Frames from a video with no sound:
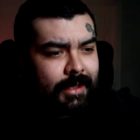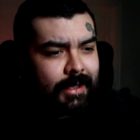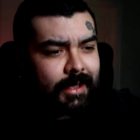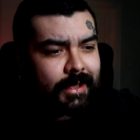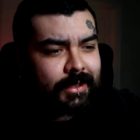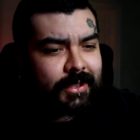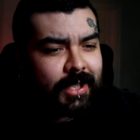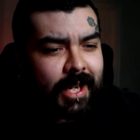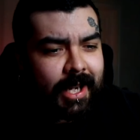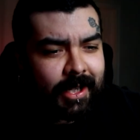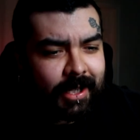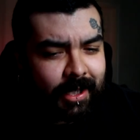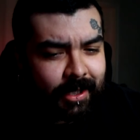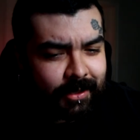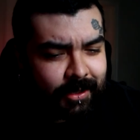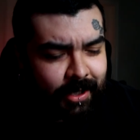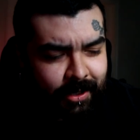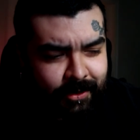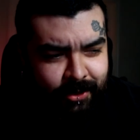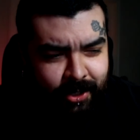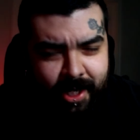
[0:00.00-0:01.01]
I'll, try. I'll,
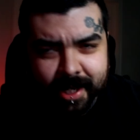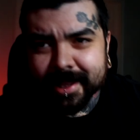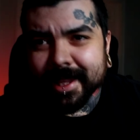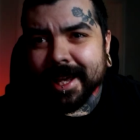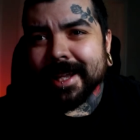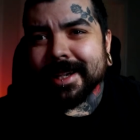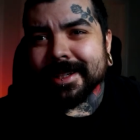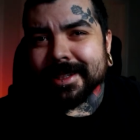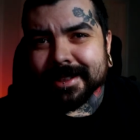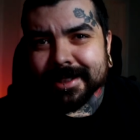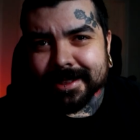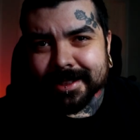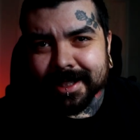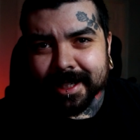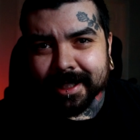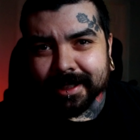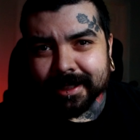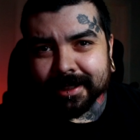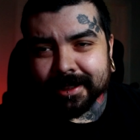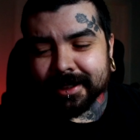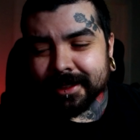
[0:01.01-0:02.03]
will try that in a
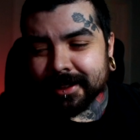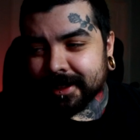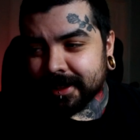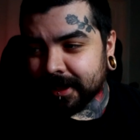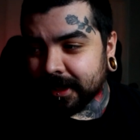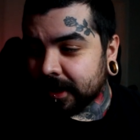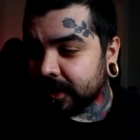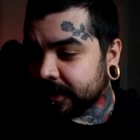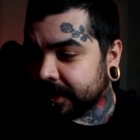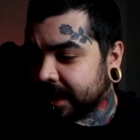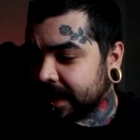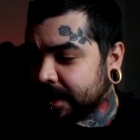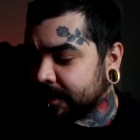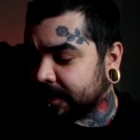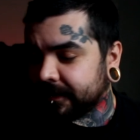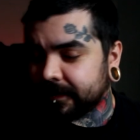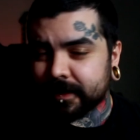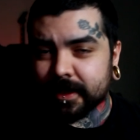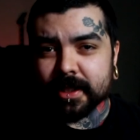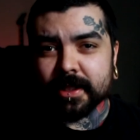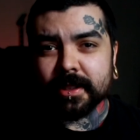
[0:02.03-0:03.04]
second. Okay,
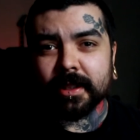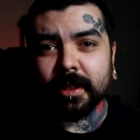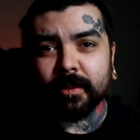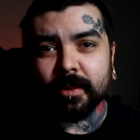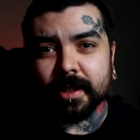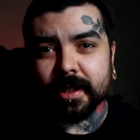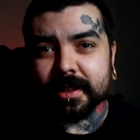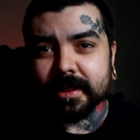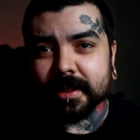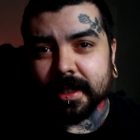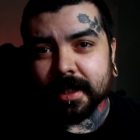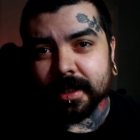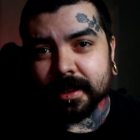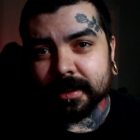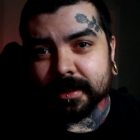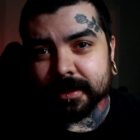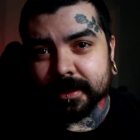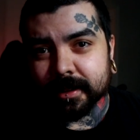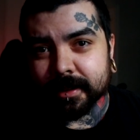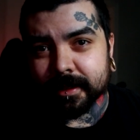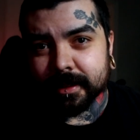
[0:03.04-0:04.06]
but first I want to
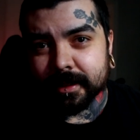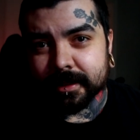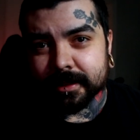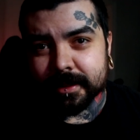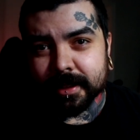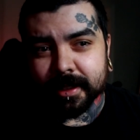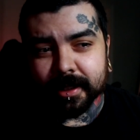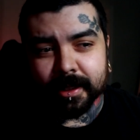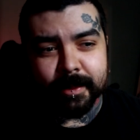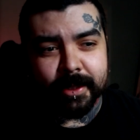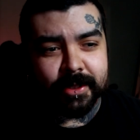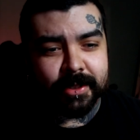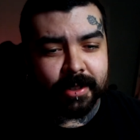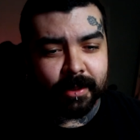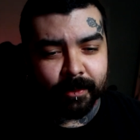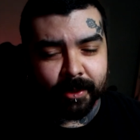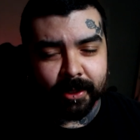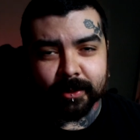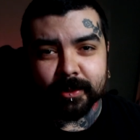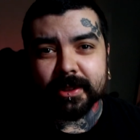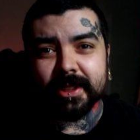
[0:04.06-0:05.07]
talk uh, talk about
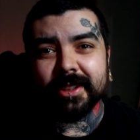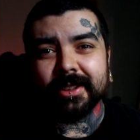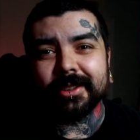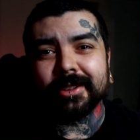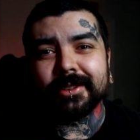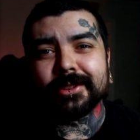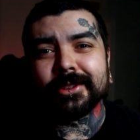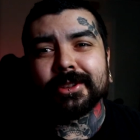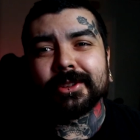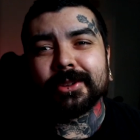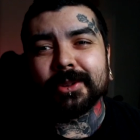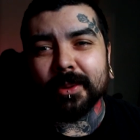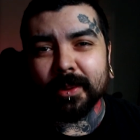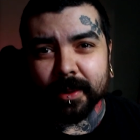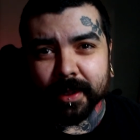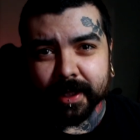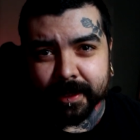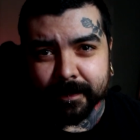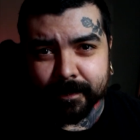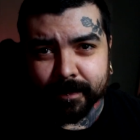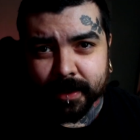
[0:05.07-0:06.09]
something. I'll tell you a little
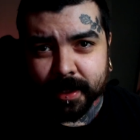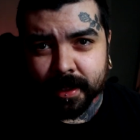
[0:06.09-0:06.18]
story.